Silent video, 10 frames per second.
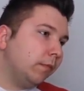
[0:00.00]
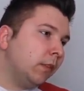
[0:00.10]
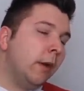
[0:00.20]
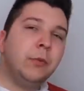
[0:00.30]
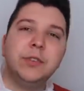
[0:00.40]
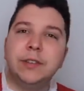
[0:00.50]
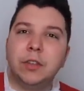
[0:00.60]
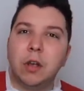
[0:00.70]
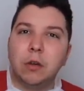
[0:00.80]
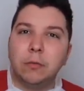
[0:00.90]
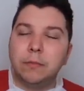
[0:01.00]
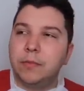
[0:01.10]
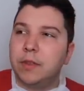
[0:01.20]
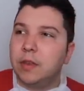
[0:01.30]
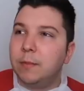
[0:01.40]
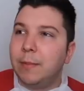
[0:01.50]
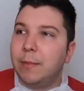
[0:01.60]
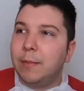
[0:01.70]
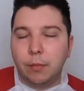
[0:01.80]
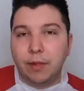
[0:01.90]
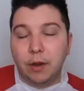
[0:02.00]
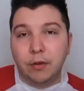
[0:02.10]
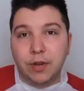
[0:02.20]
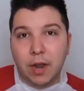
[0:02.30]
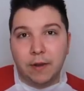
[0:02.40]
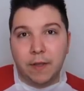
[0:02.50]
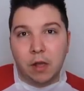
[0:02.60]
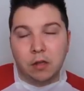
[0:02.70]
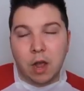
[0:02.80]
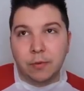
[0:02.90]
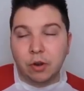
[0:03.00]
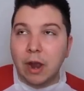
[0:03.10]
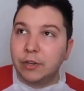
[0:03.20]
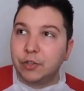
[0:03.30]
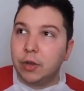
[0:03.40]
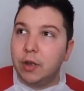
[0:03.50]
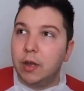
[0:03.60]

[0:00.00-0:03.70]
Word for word: A couple days ago, the basketball player who died in the helicopter crash,